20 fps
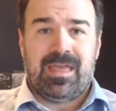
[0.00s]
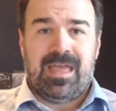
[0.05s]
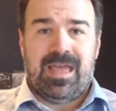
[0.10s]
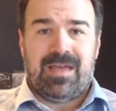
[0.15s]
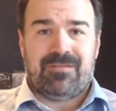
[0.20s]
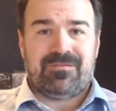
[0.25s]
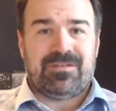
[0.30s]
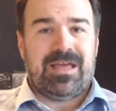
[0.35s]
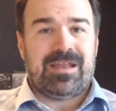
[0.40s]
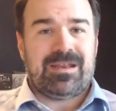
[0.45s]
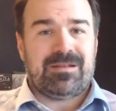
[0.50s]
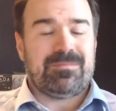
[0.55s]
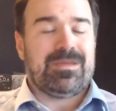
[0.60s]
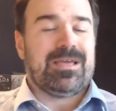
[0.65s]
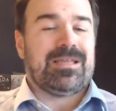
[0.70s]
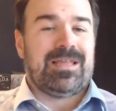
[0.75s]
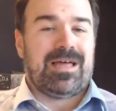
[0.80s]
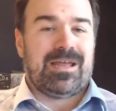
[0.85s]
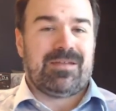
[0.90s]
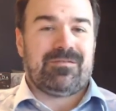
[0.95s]
have netted me
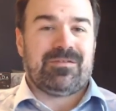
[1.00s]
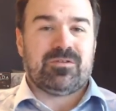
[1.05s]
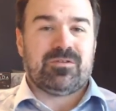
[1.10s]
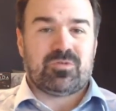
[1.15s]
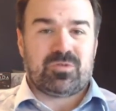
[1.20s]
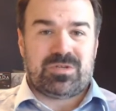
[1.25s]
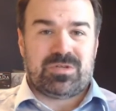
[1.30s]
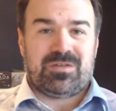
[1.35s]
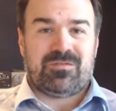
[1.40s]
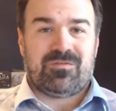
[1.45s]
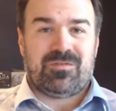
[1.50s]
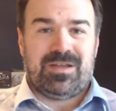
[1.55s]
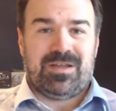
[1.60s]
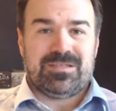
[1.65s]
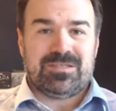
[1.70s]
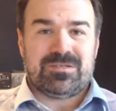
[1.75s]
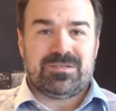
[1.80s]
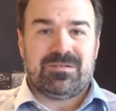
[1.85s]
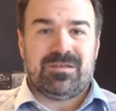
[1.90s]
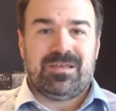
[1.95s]
a lot of interesting
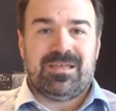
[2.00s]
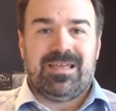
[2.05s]
friends.